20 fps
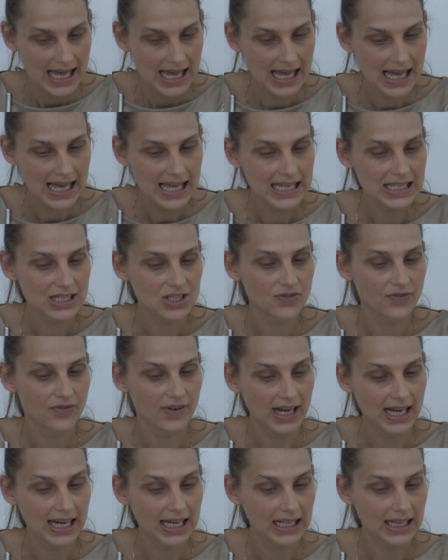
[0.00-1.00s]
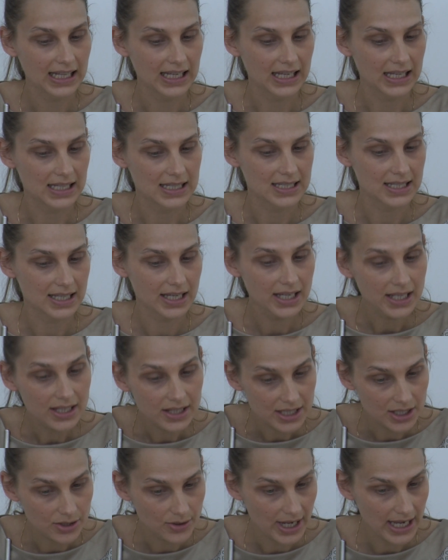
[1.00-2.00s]
And finally, it's
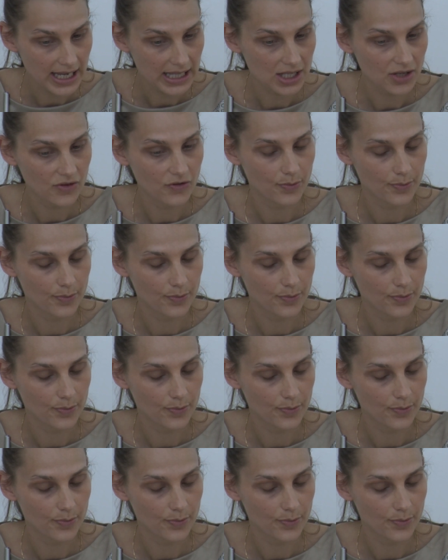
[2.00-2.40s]
iterative